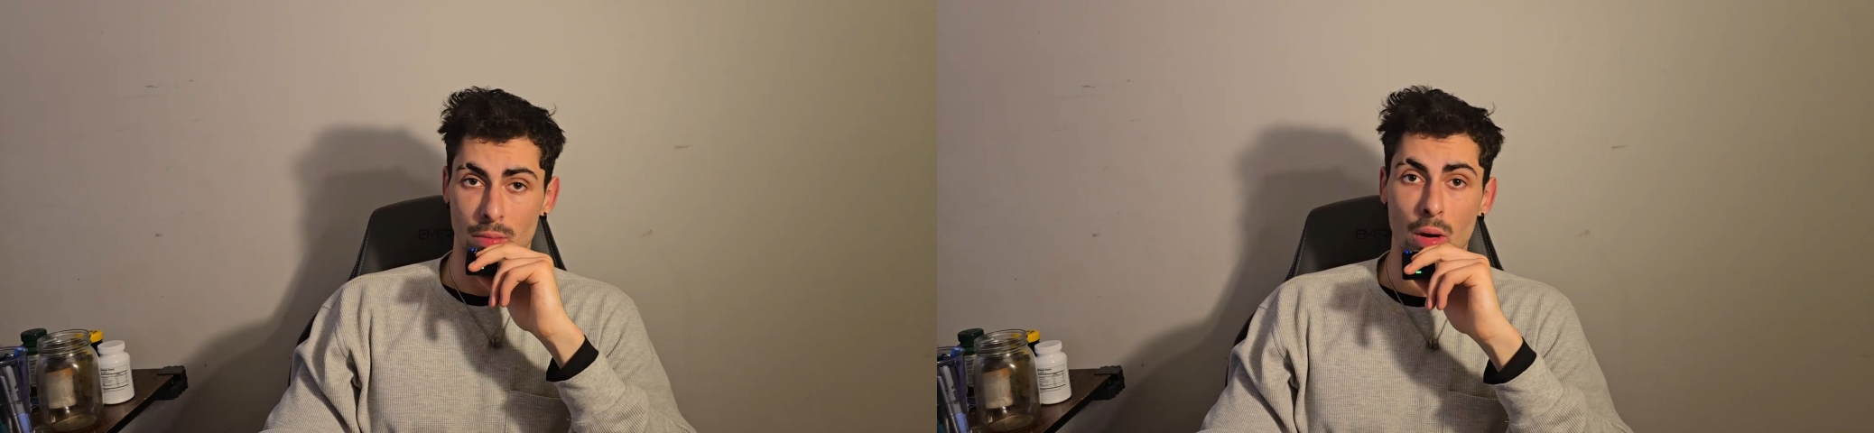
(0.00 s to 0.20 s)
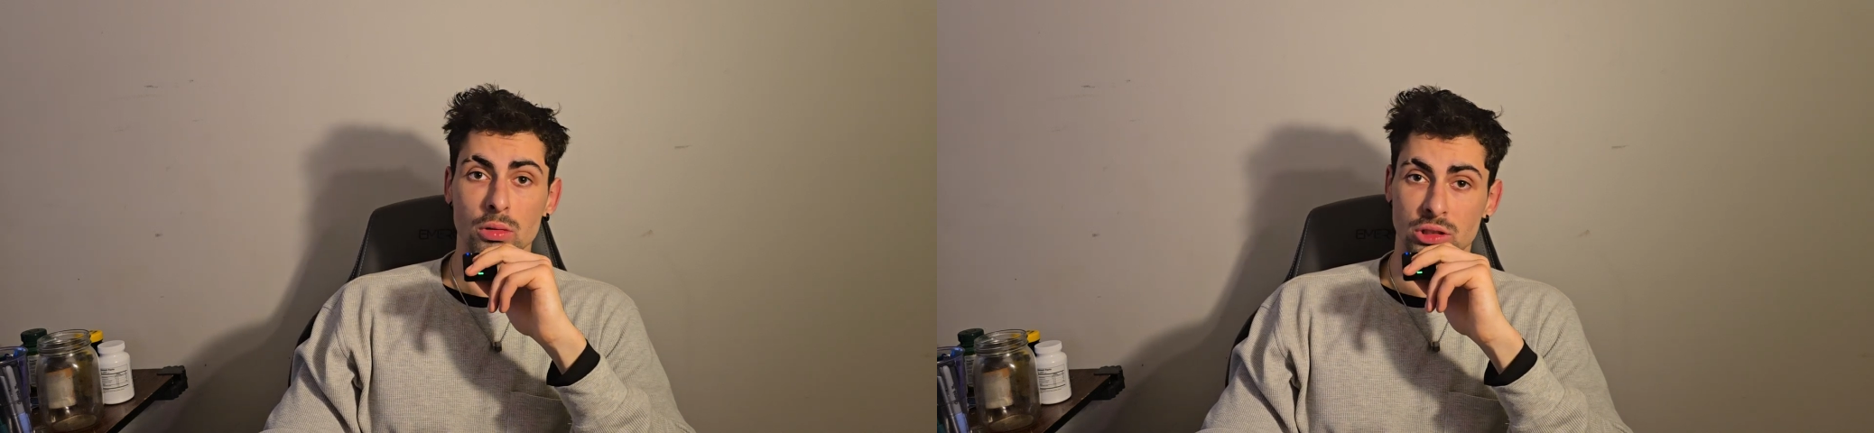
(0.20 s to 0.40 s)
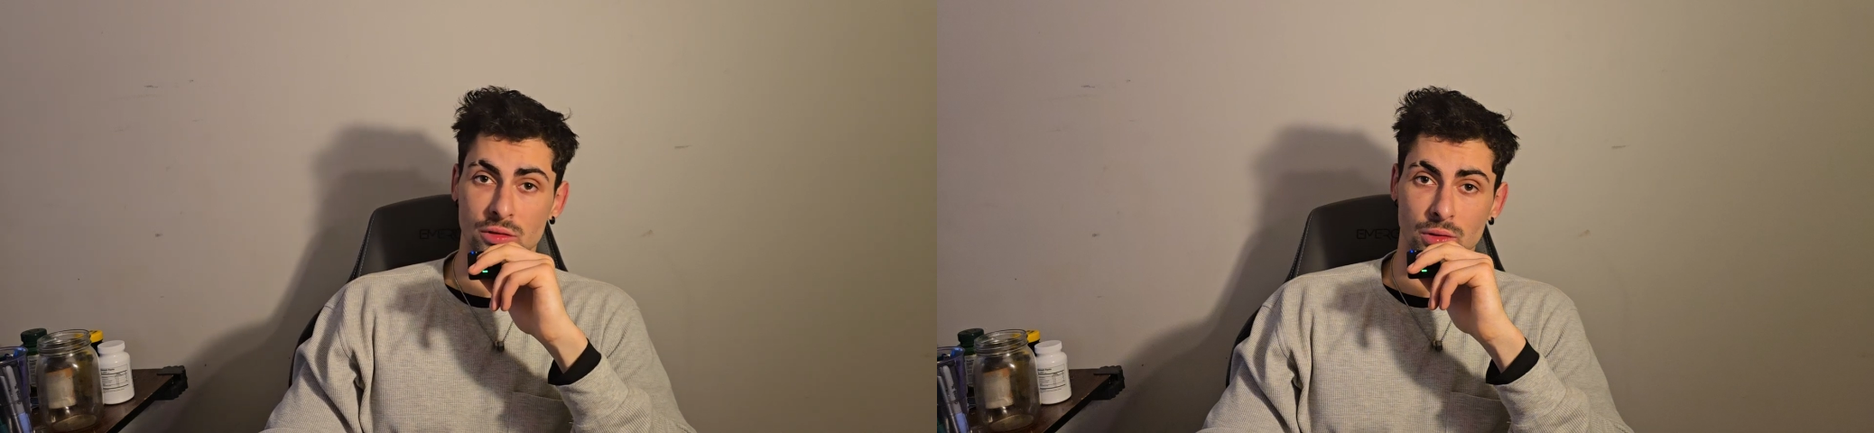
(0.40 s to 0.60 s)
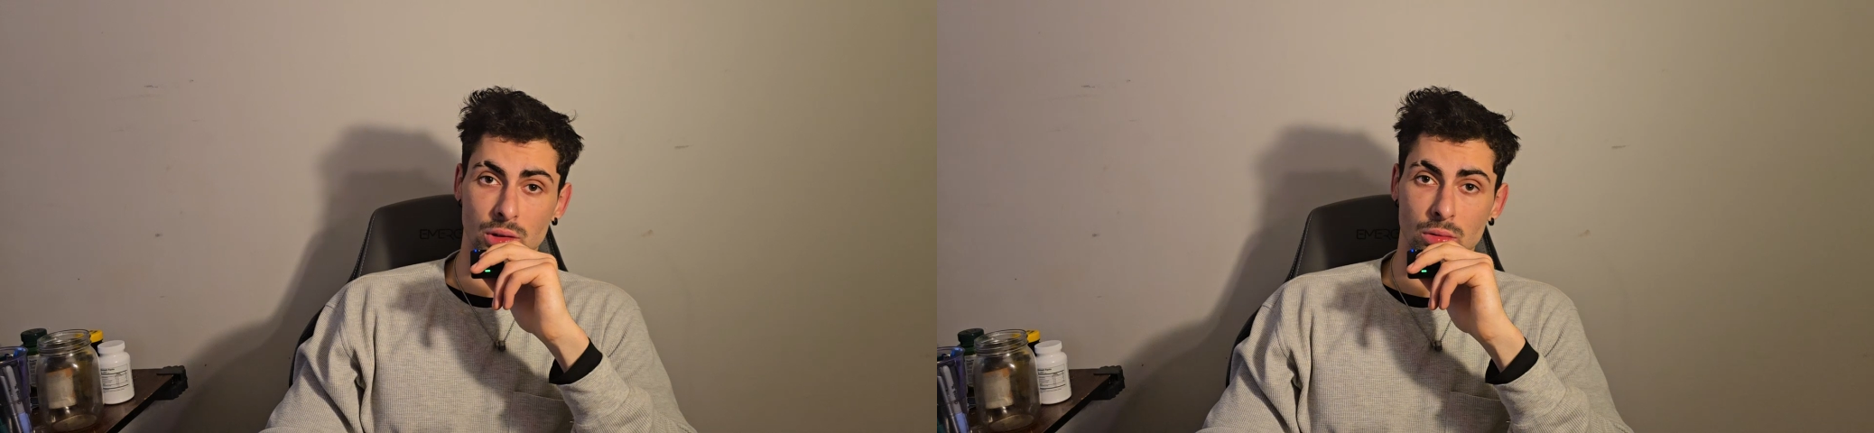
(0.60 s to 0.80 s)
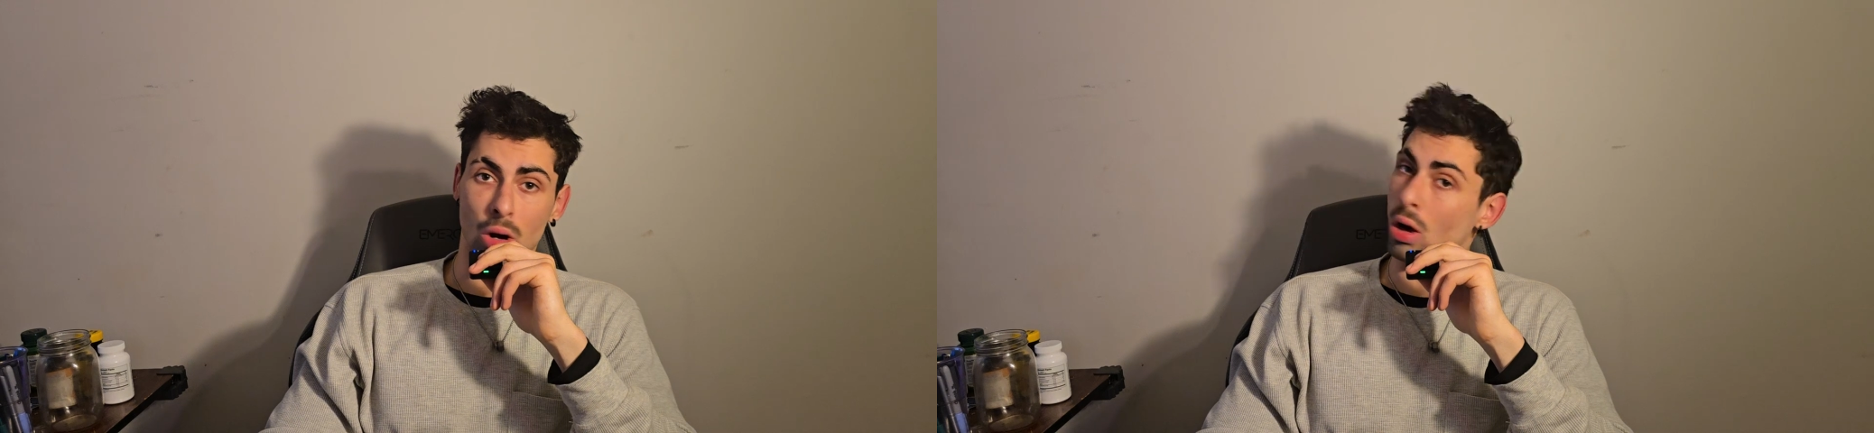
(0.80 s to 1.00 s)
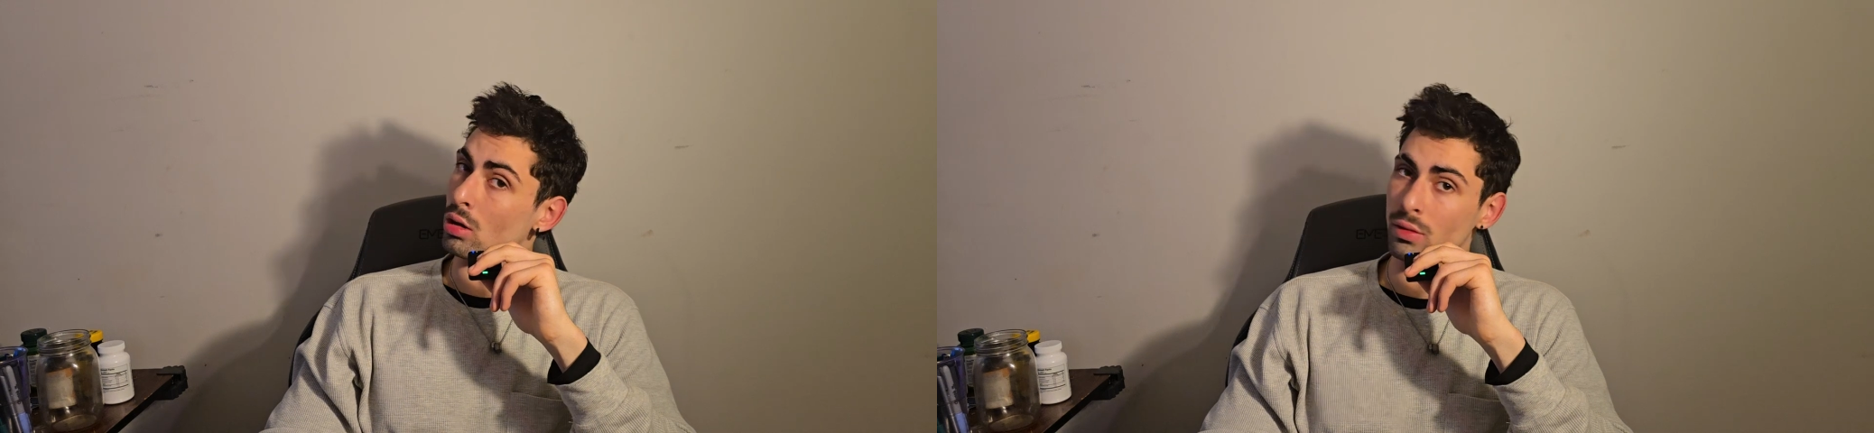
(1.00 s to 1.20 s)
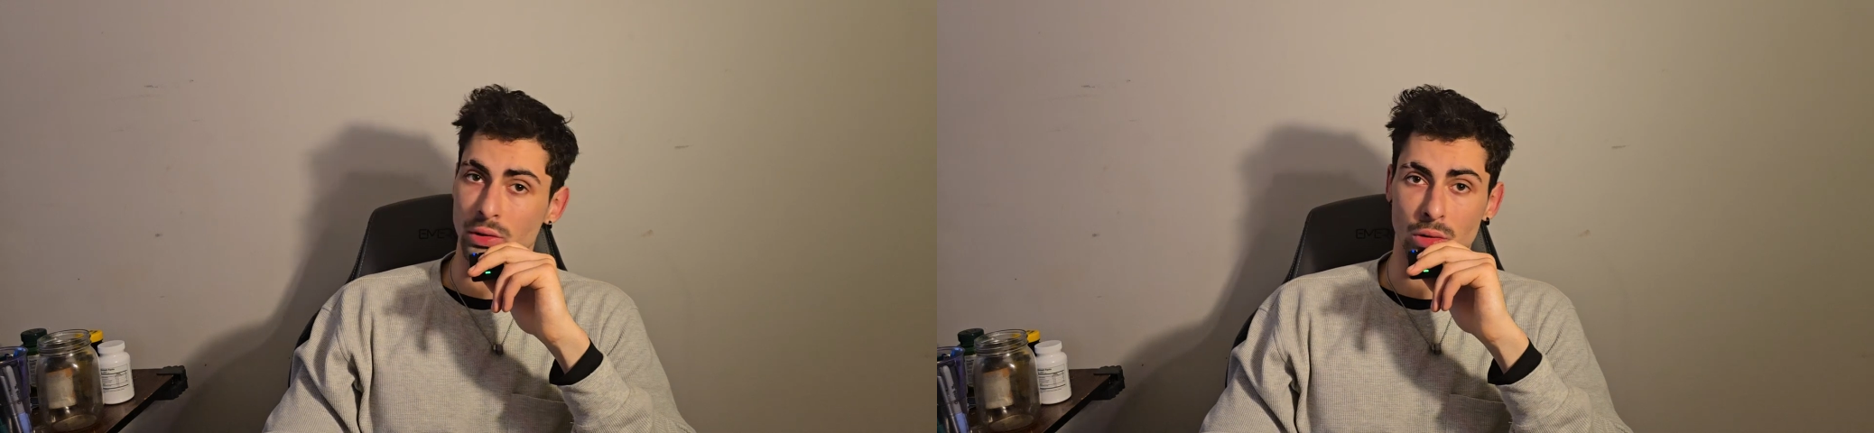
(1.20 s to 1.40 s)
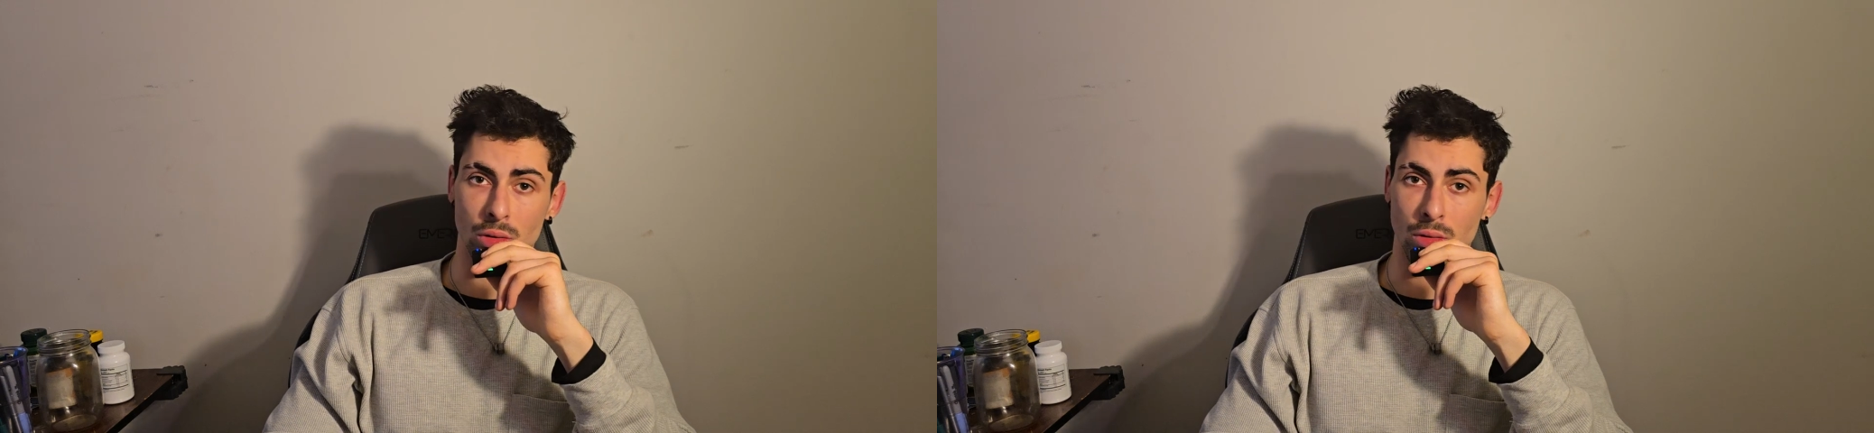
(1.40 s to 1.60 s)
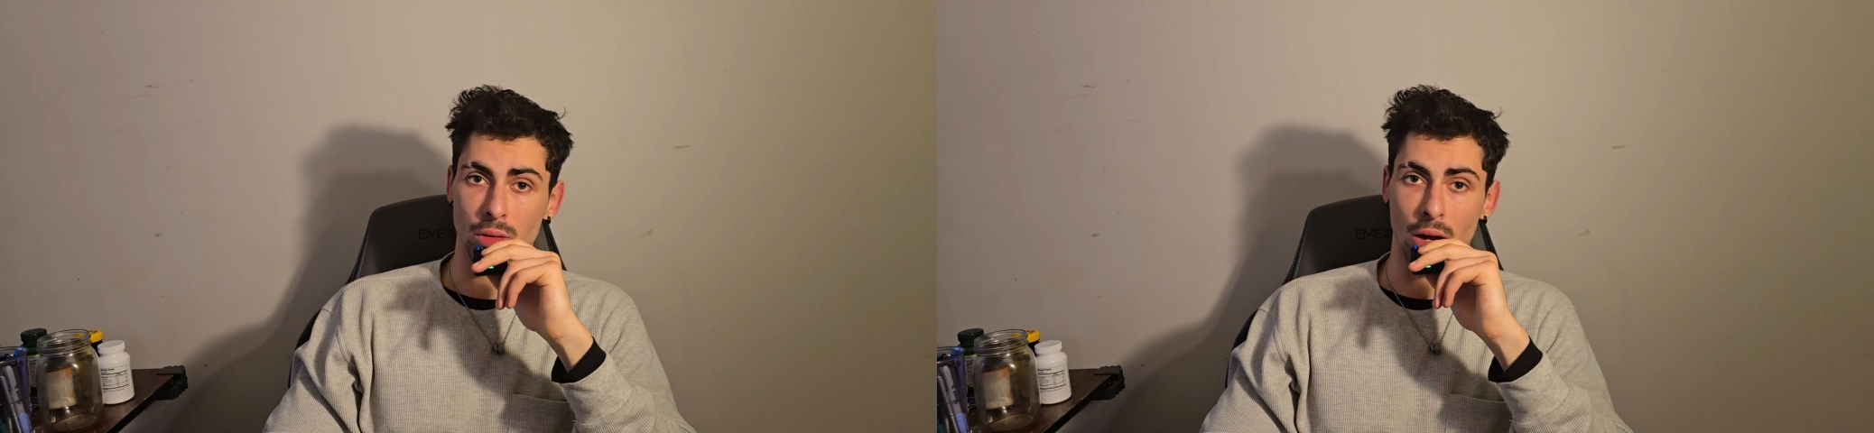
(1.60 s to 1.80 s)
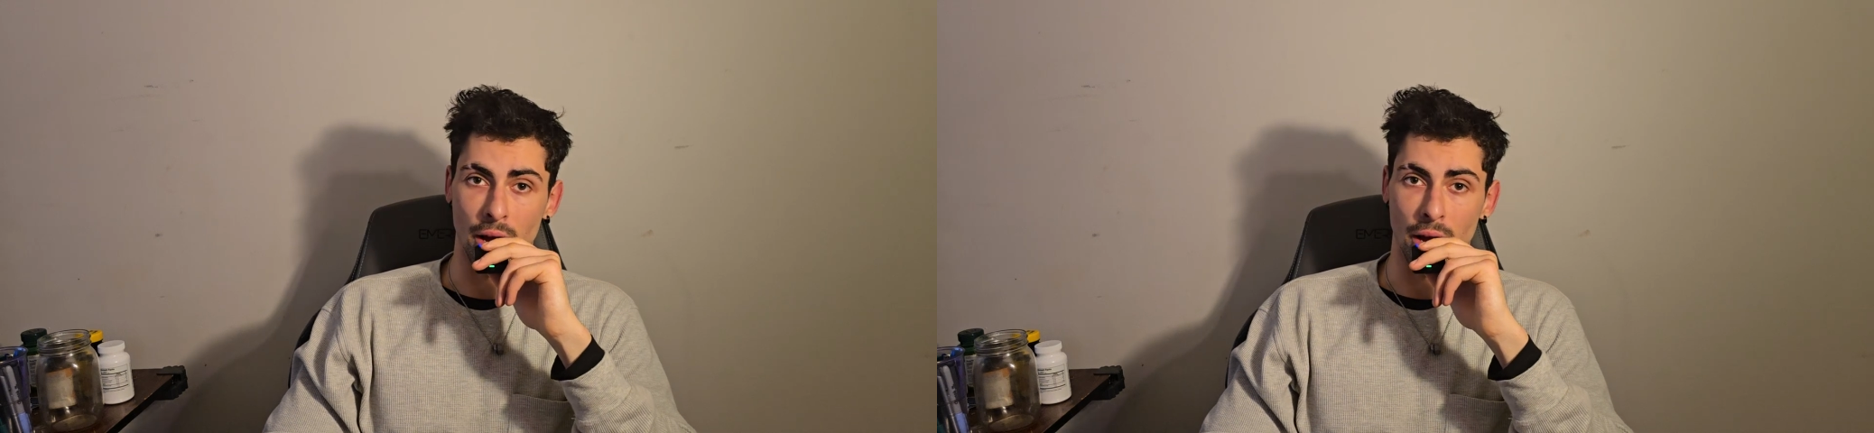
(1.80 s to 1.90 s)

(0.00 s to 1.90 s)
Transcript: most of you, all of you,